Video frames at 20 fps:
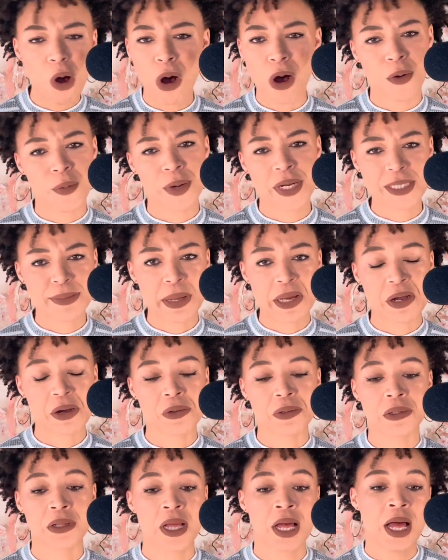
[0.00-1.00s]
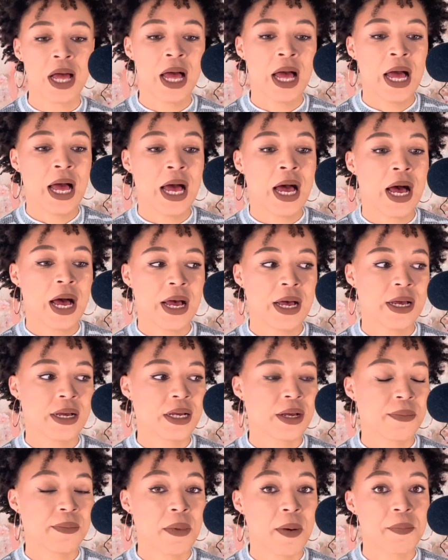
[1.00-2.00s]
Always my goal.
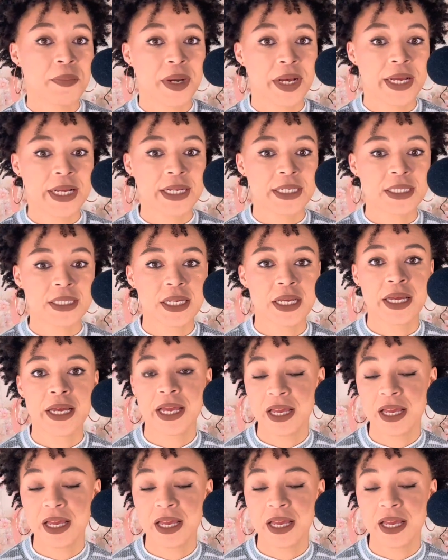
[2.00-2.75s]
But